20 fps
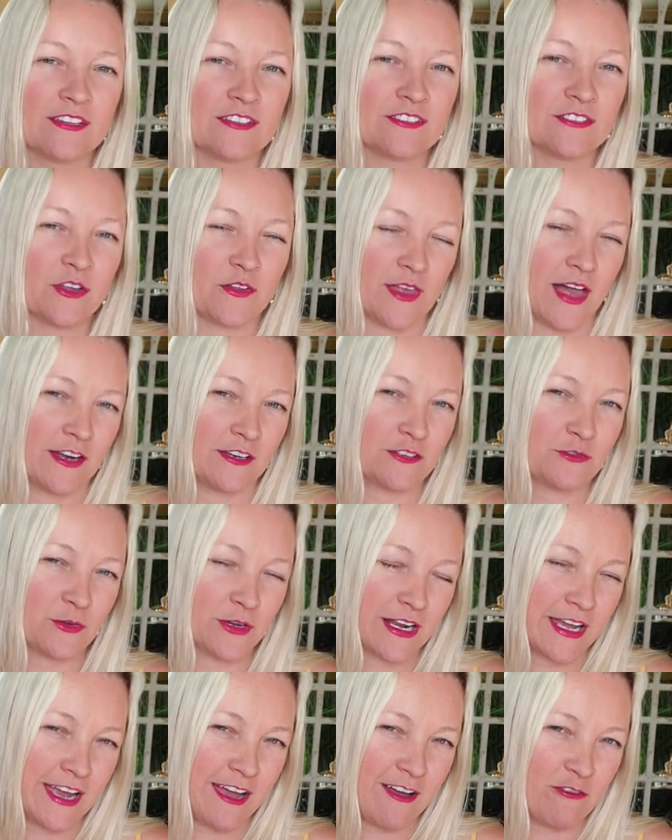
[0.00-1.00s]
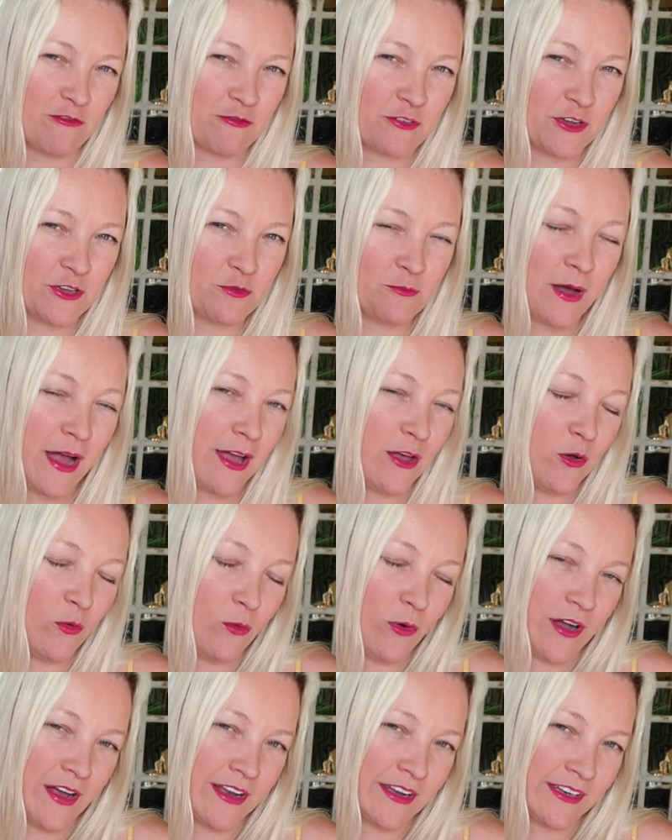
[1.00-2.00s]
So that is what I have for you, pile
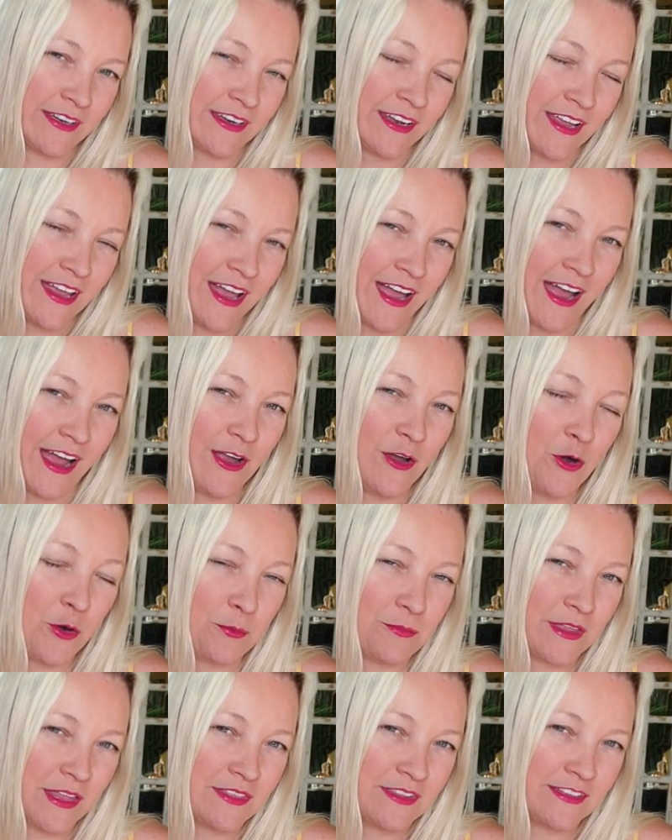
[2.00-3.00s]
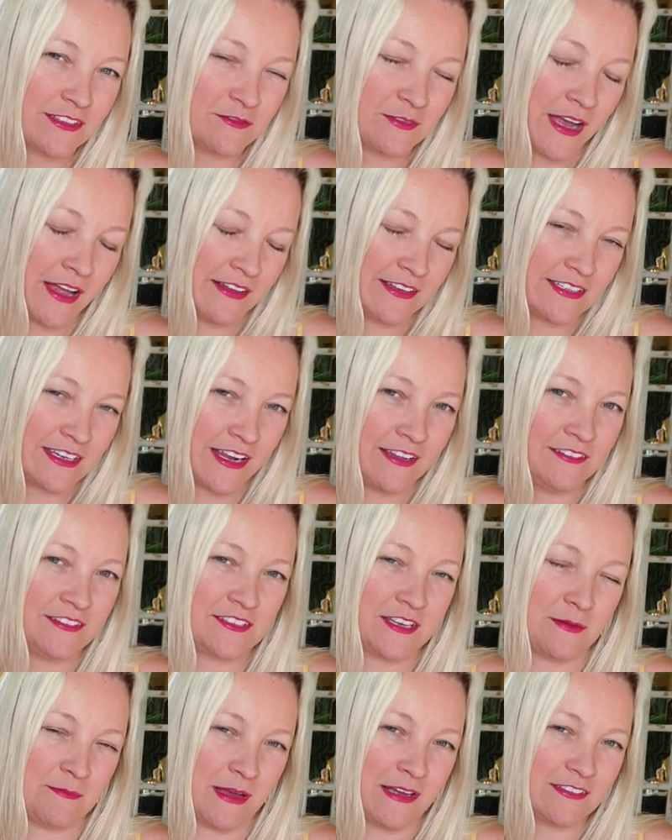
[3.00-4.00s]
one. I hope that this Valentine's
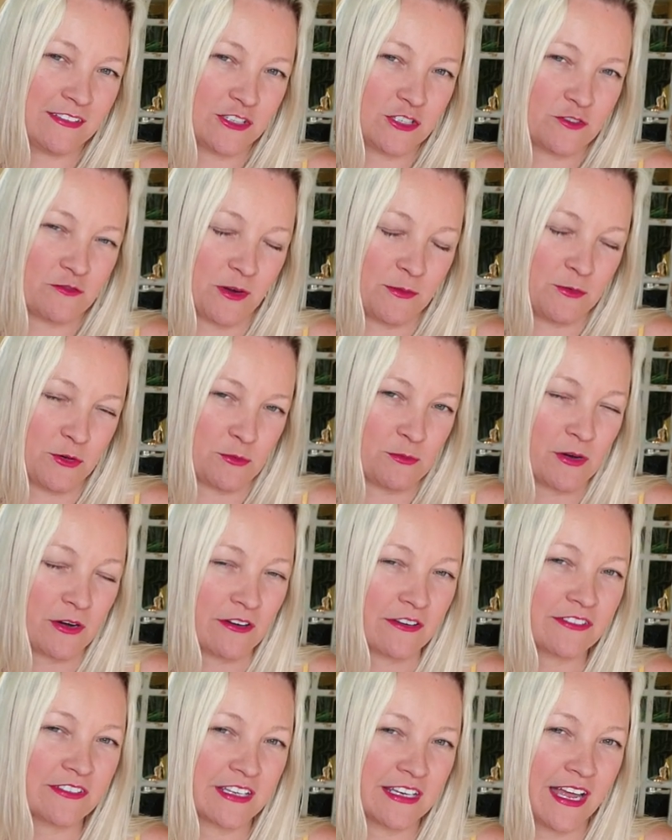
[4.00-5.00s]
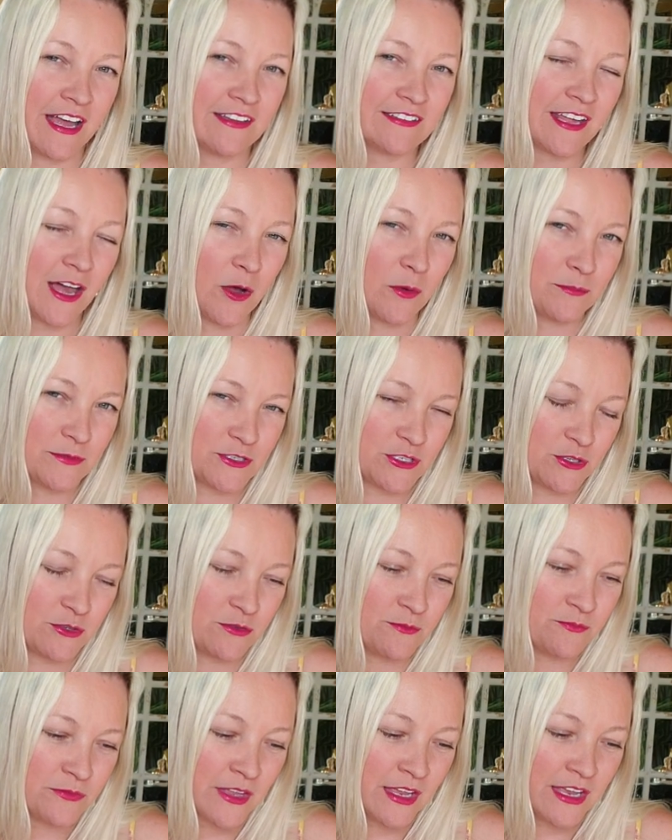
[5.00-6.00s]
Day message from your person has helped
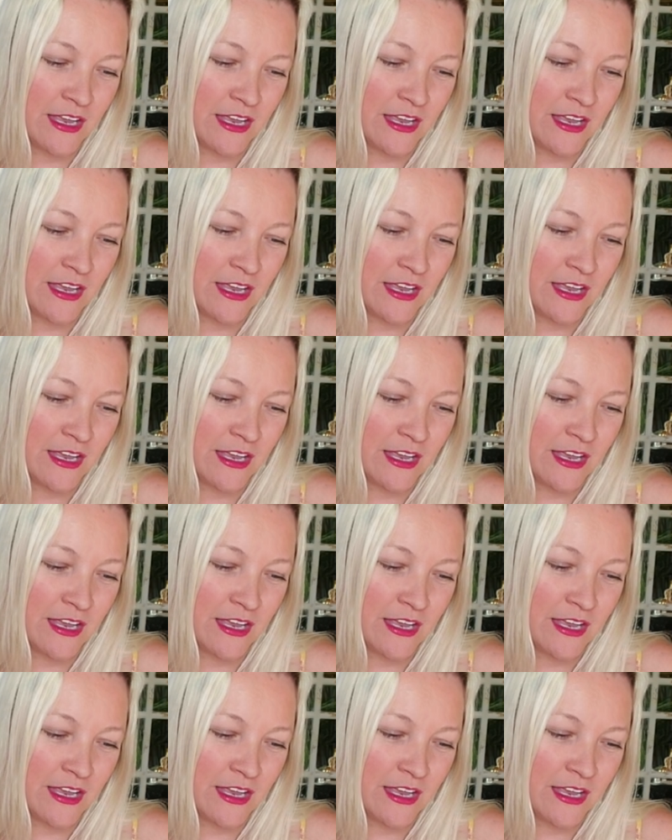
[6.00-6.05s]
you.